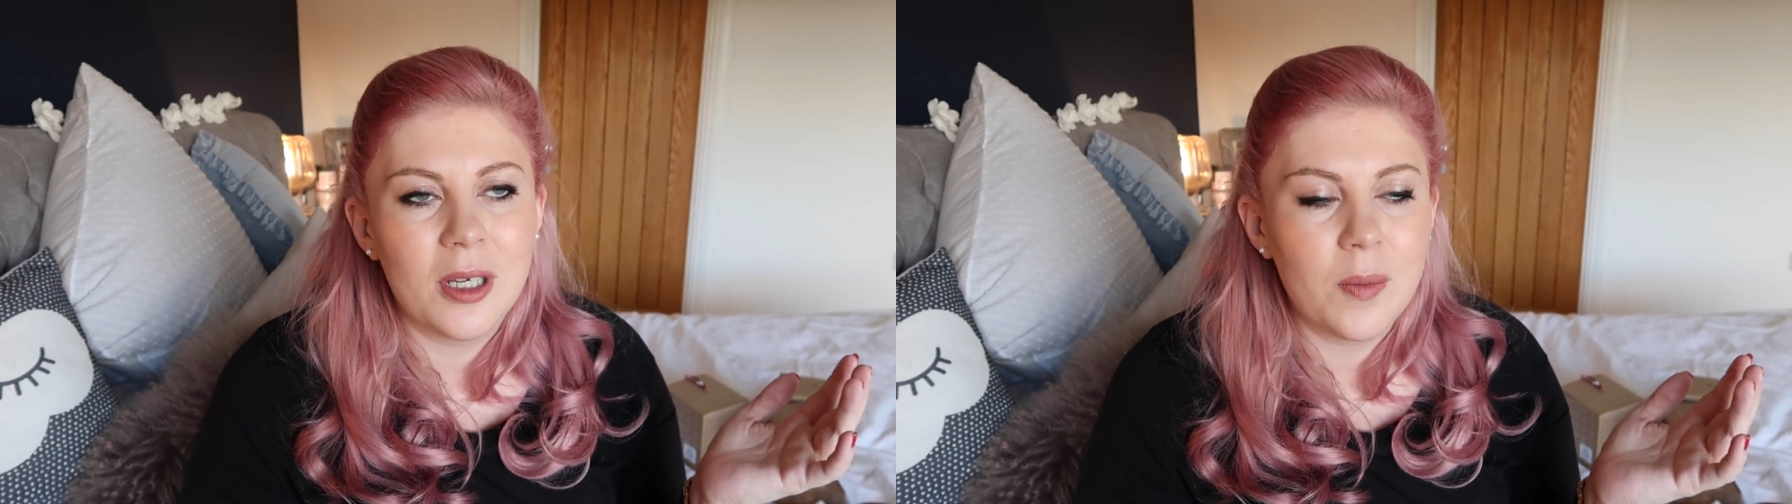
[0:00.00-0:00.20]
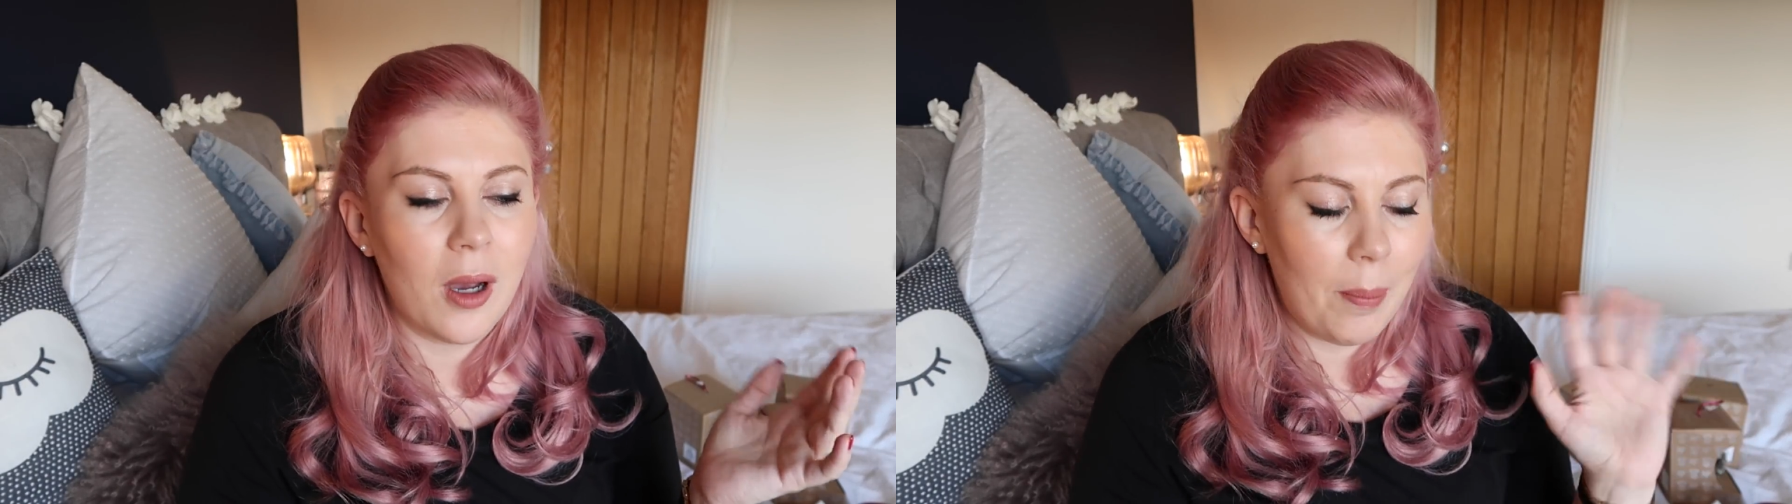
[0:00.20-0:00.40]

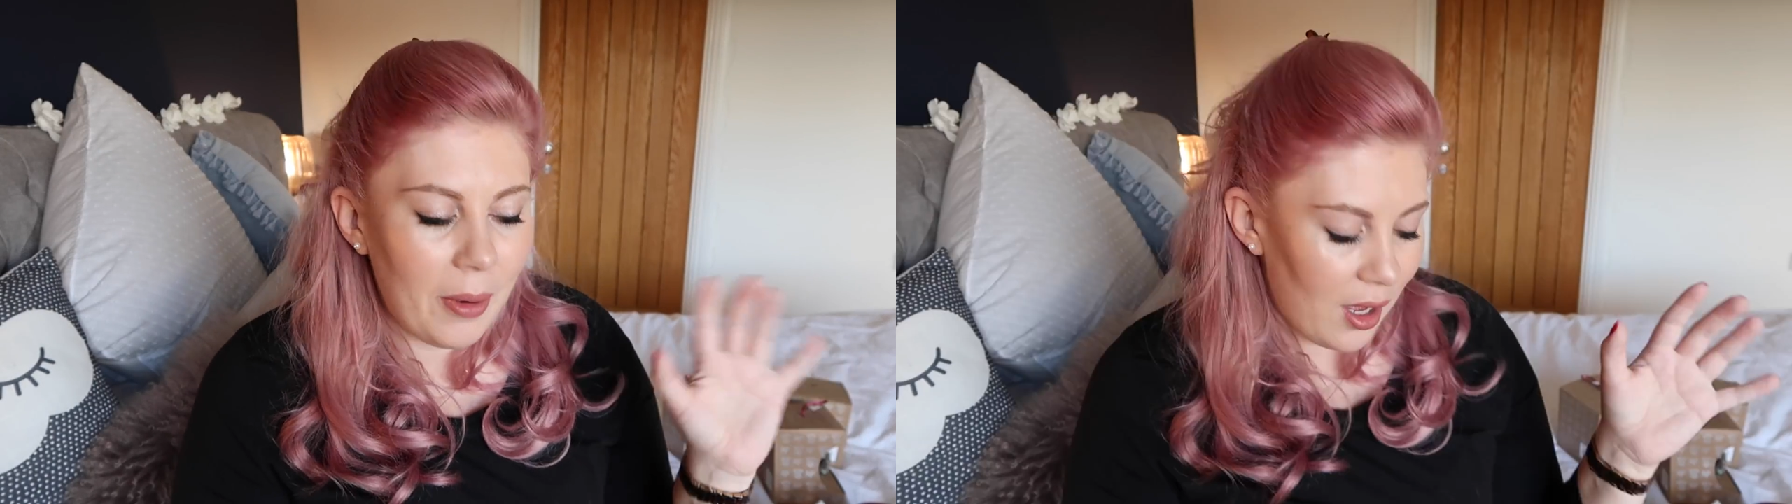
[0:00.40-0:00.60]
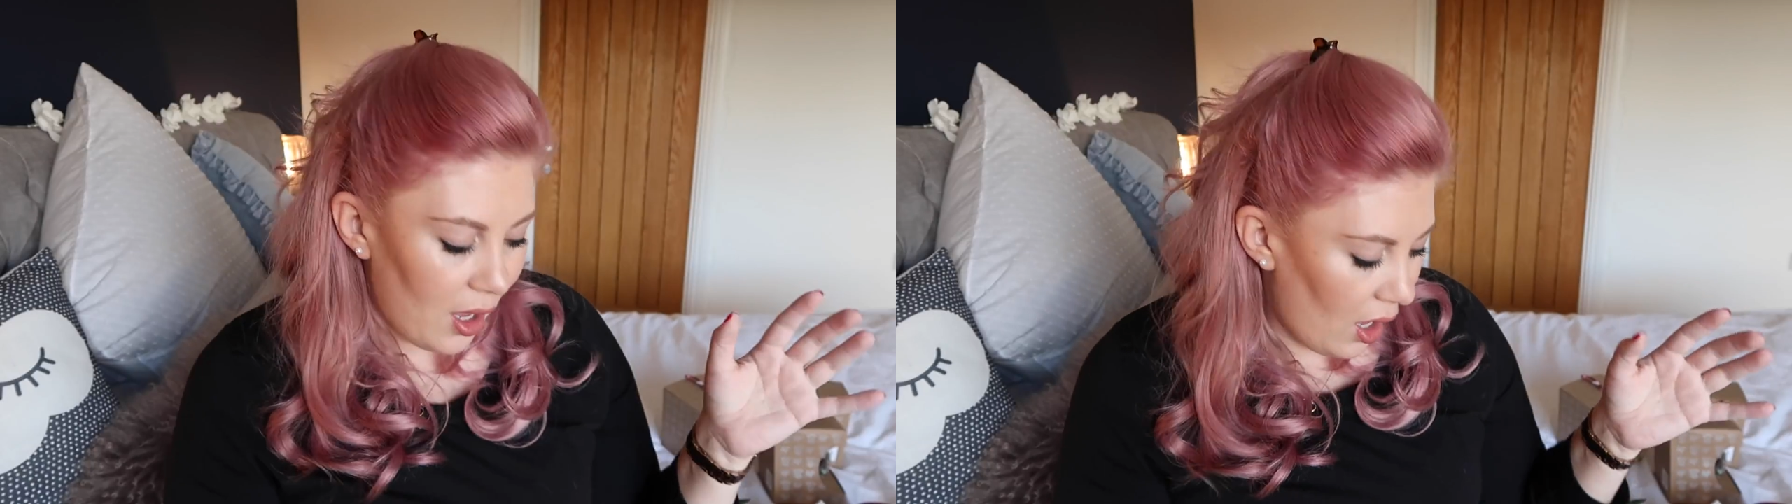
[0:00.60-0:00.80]
Potts pot.
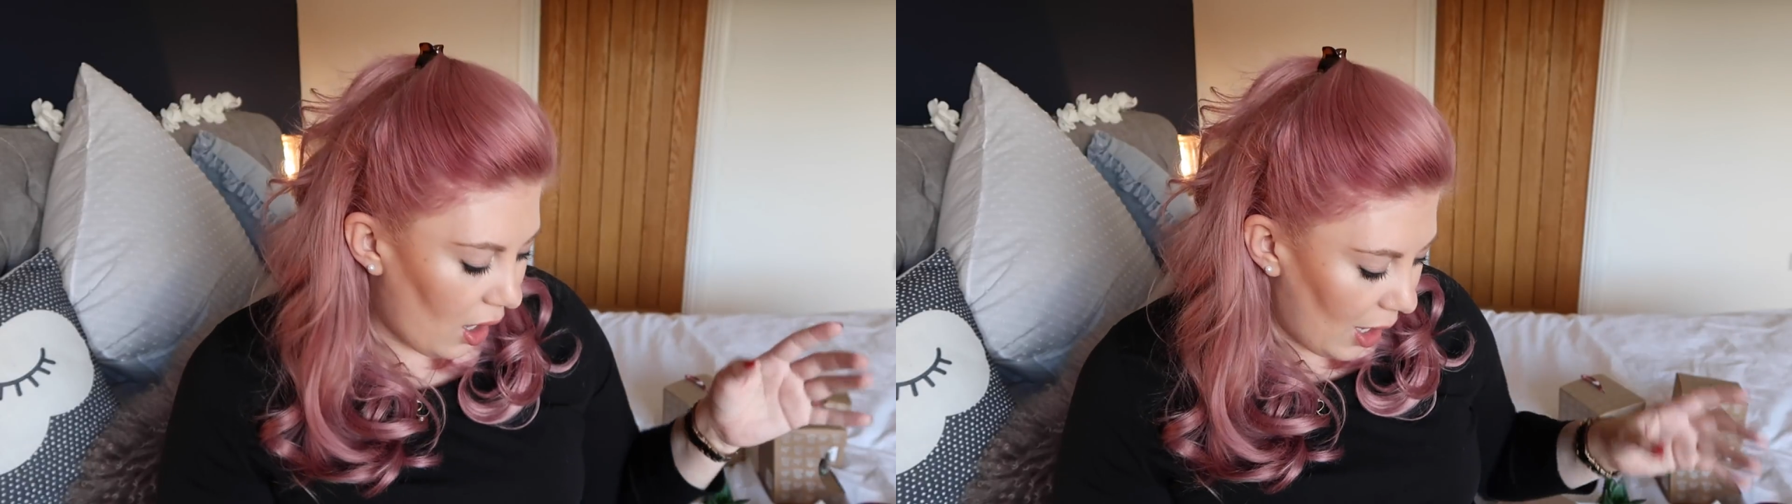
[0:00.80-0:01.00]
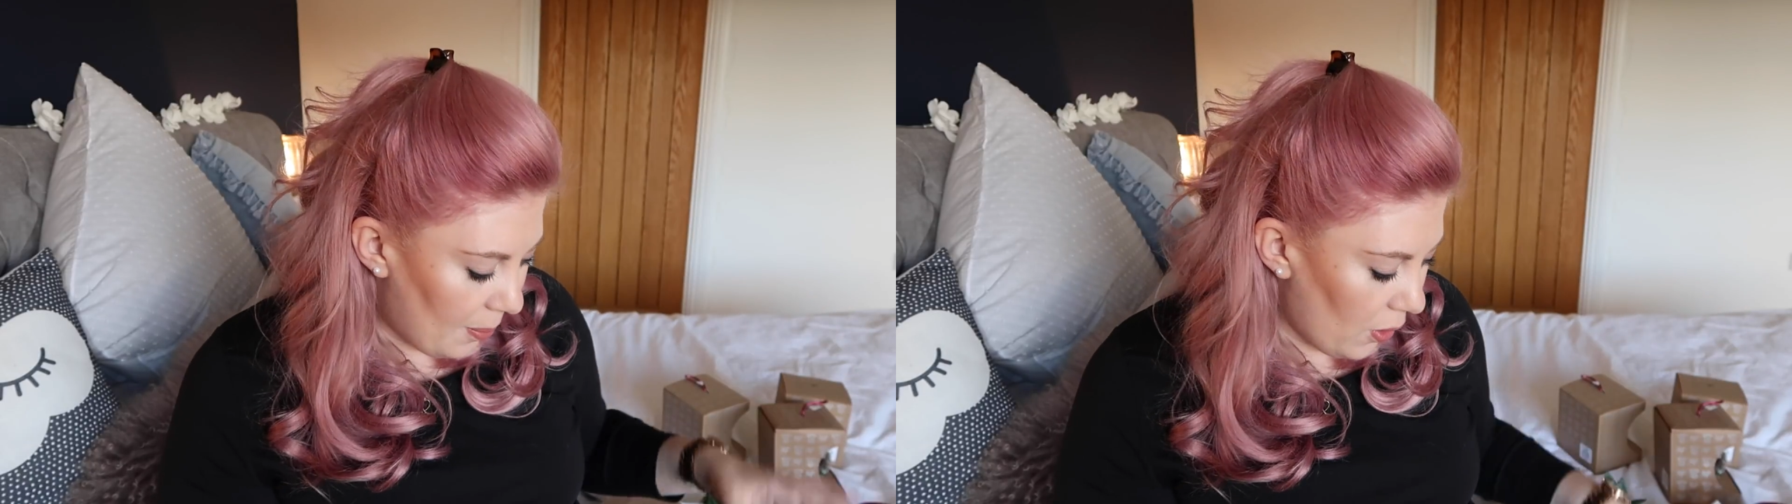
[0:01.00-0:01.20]
But
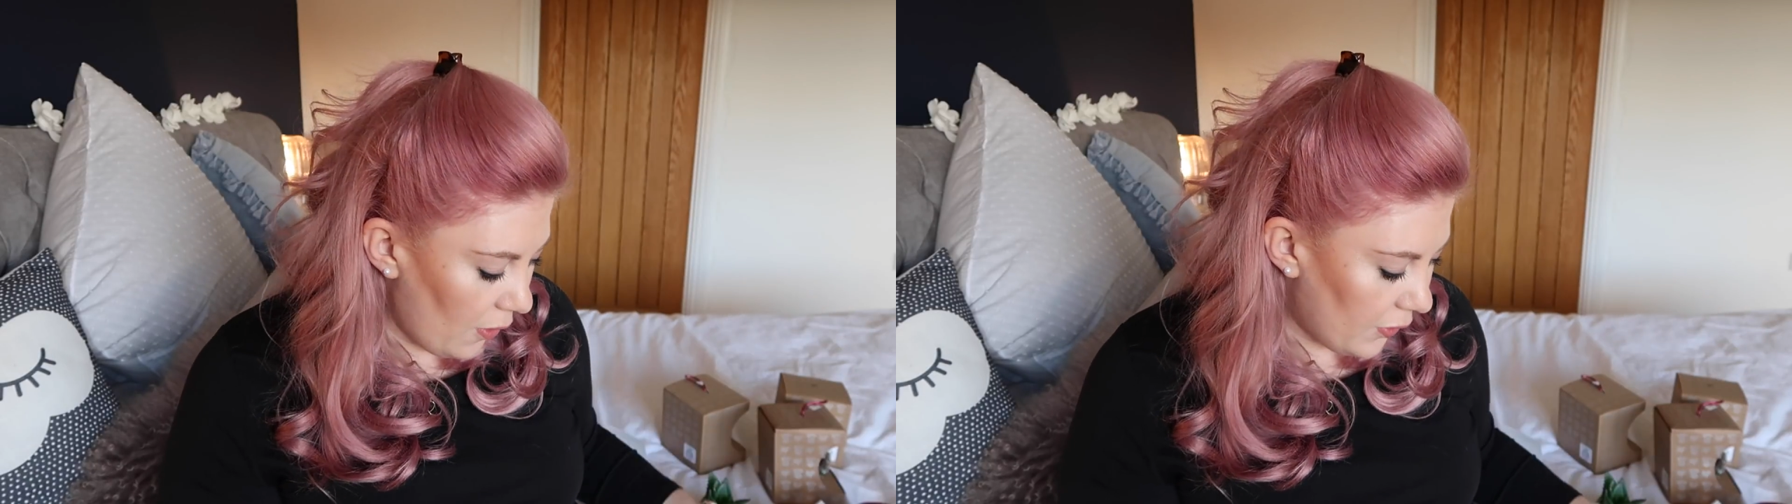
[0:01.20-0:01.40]
I bought a